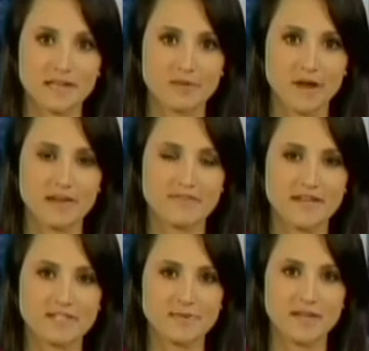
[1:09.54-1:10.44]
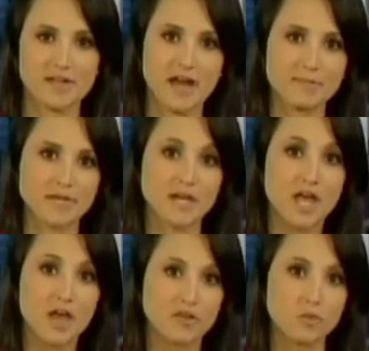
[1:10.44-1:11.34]
cleared by a vet to be adopted.
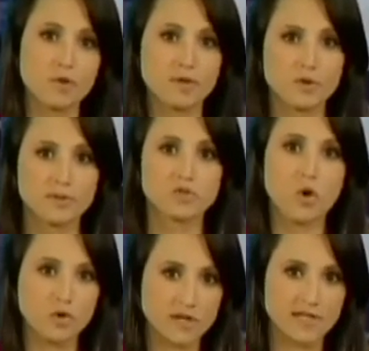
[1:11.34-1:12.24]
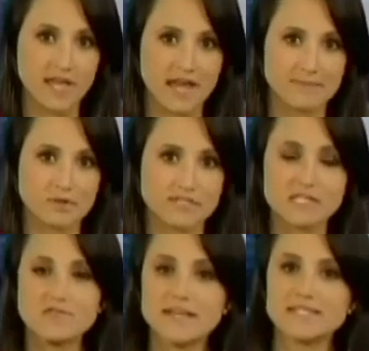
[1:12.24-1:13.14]
The woman who was hoarding the animals
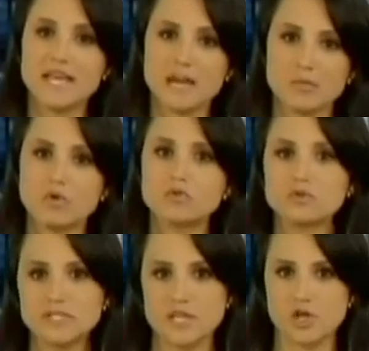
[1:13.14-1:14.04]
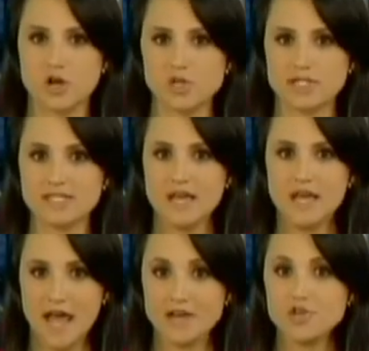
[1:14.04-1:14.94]
is facing animal cruelty charges
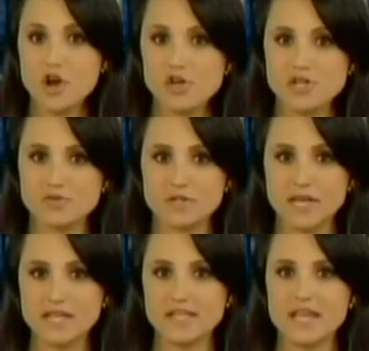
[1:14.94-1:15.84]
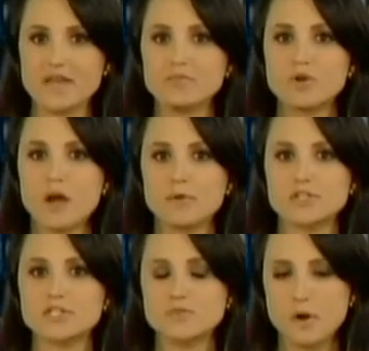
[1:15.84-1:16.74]
and charges related to improper
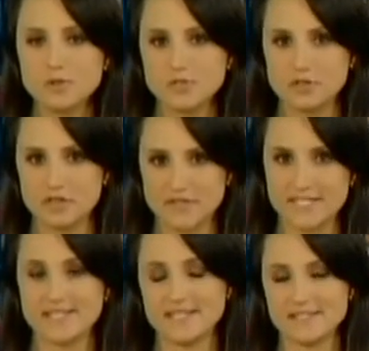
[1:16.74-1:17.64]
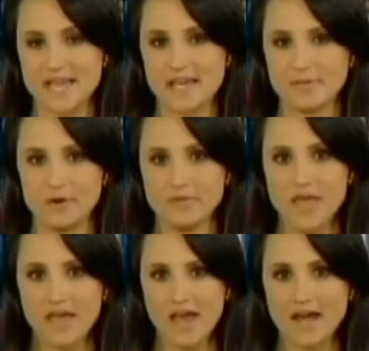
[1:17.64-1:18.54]
disposal of a deceased animal.
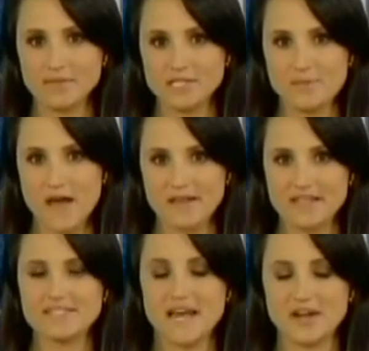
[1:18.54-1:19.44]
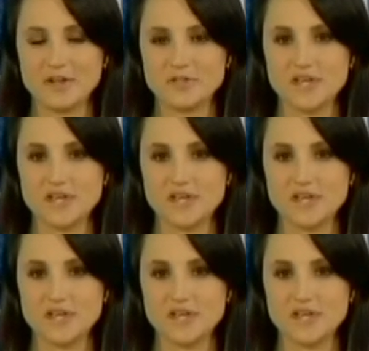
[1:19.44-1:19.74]
I'm Liz Palka, 10 on your